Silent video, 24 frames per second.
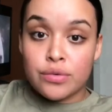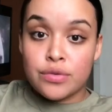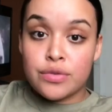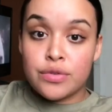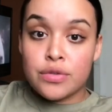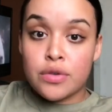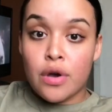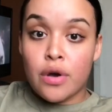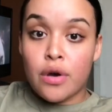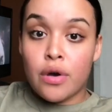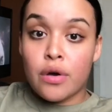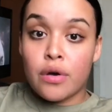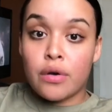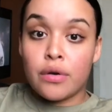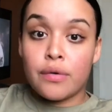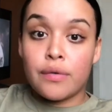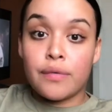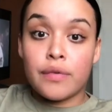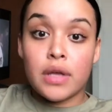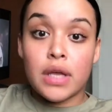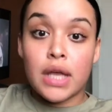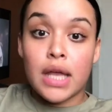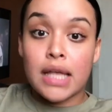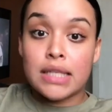So
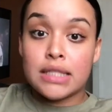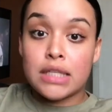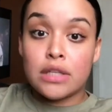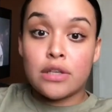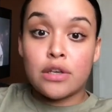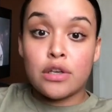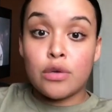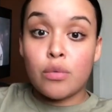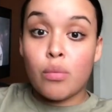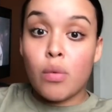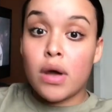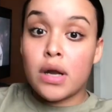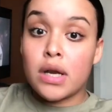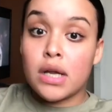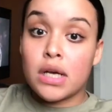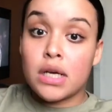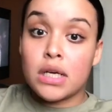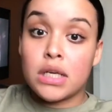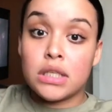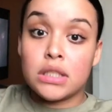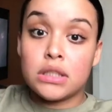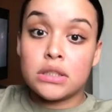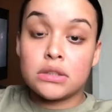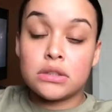it's either you want
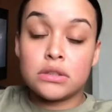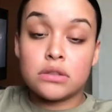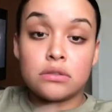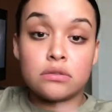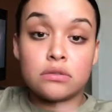to